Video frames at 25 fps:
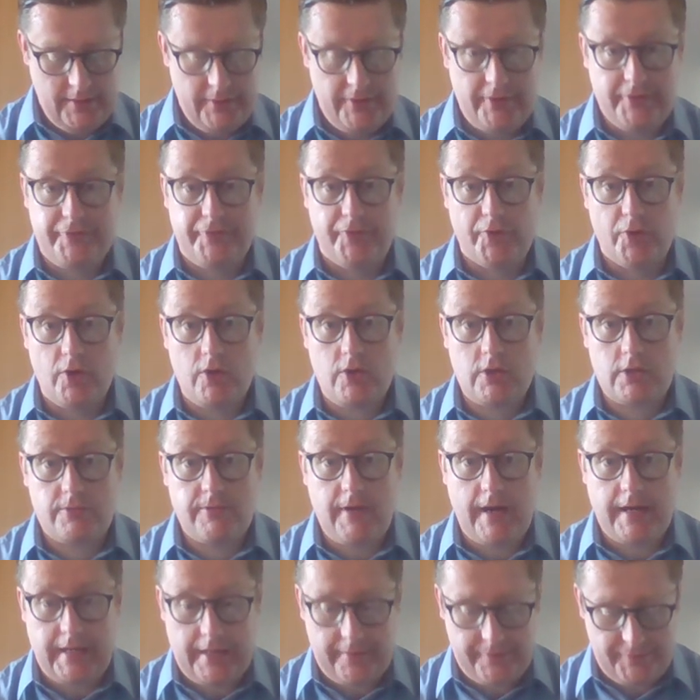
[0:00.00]
the fork
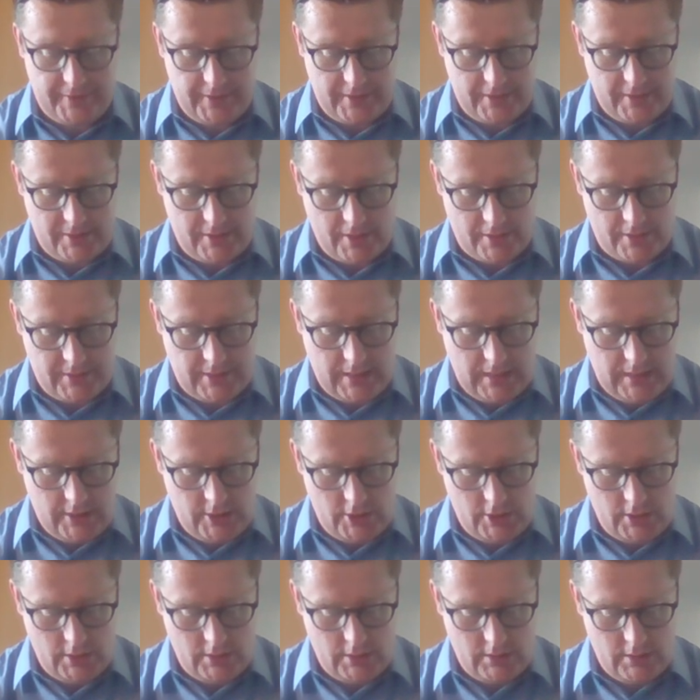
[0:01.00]
ran after the
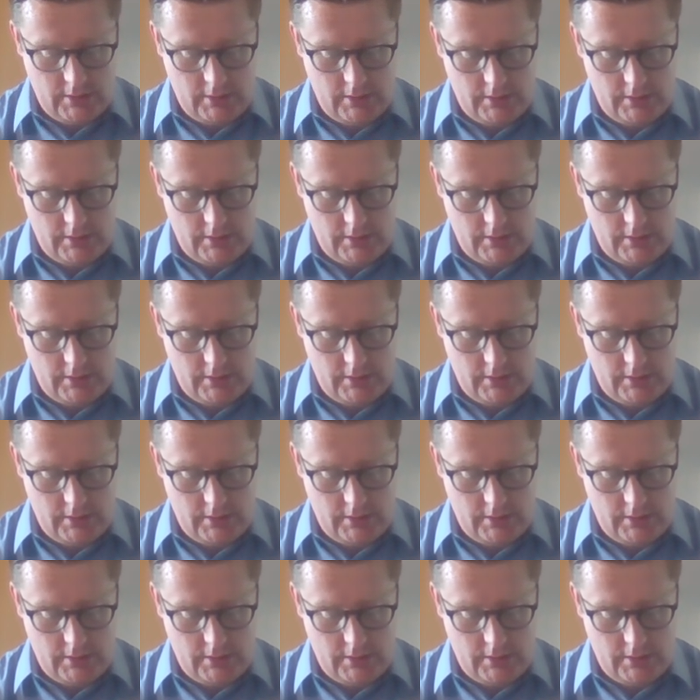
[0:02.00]
sausage,